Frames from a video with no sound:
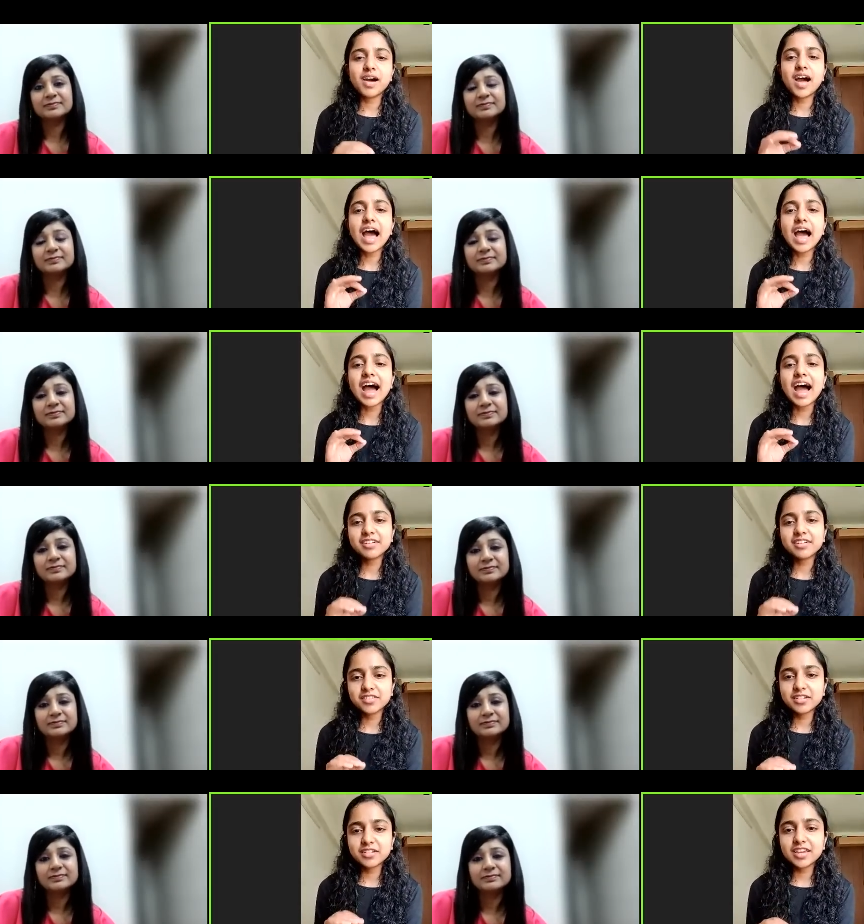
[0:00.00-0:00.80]

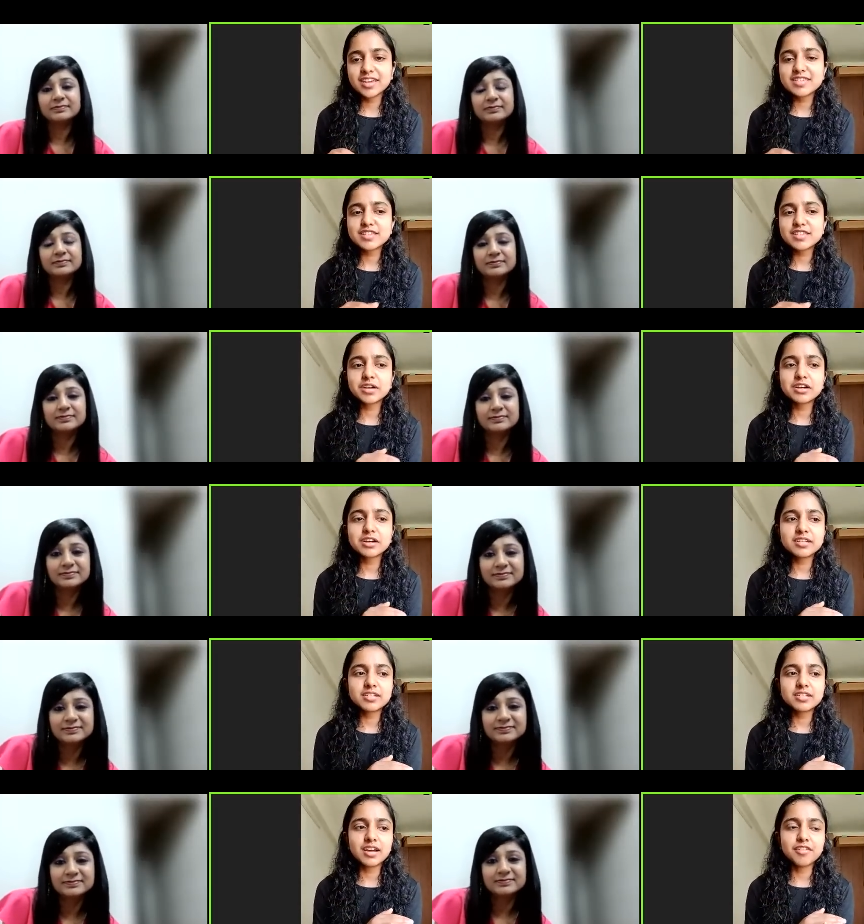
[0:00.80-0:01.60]
Speaker 1: hard work is
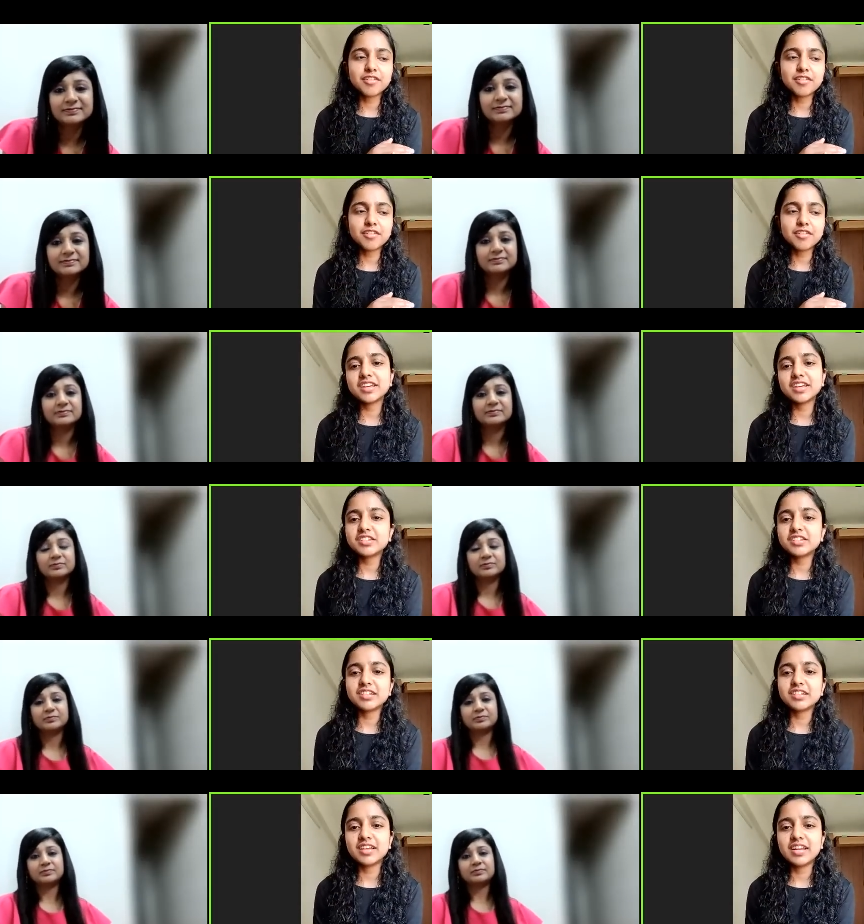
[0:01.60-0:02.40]
your
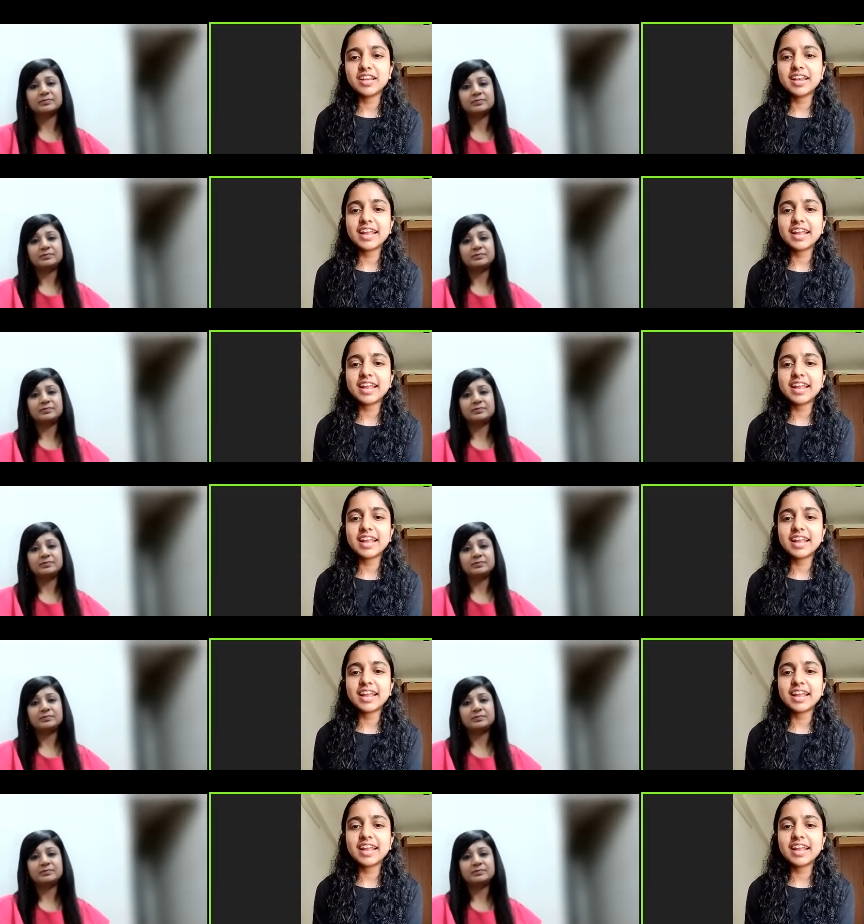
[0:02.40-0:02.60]
foundation.